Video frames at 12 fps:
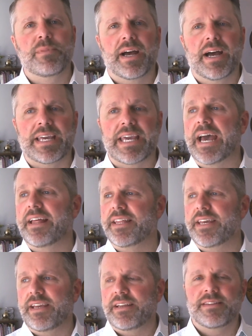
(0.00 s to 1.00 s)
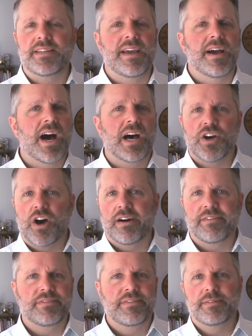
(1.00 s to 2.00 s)
Again, the
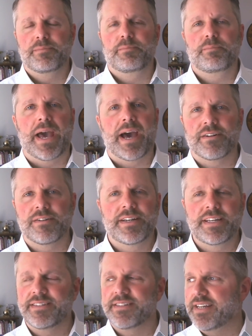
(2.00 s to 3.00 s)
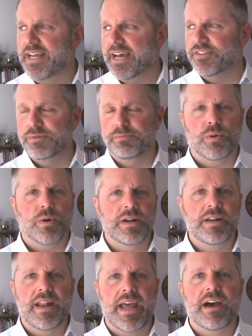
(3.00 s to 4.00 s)
on-off pattern isn't as
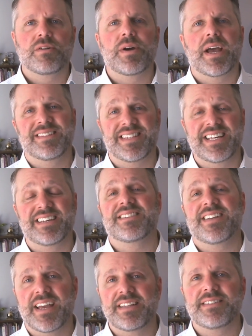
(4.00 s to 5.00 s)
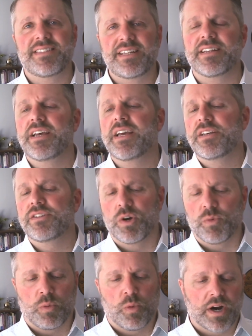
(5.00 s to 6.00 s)
important now as the assigned seat, so
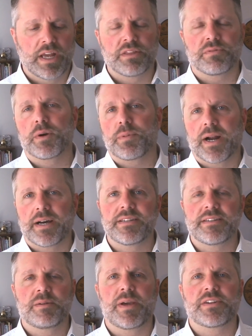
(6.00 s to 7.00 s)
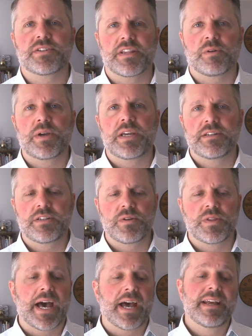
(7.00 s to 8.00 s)
we're working through a process to make sure that we can do
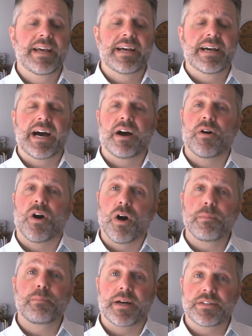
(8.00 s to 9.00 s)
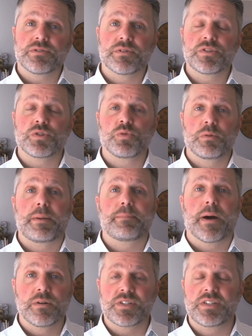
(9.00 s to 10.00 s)
that. All bus routes will be
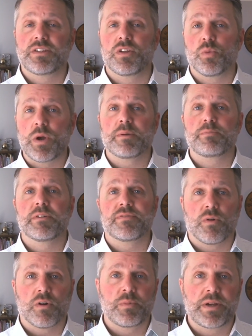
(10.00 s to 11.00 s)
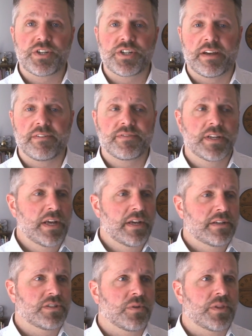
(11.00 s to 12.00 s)
posted the week before we shift,
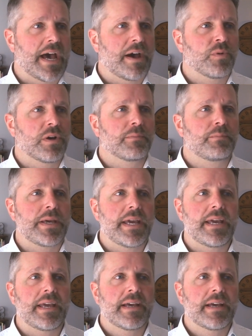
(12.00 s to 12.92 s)
so that will be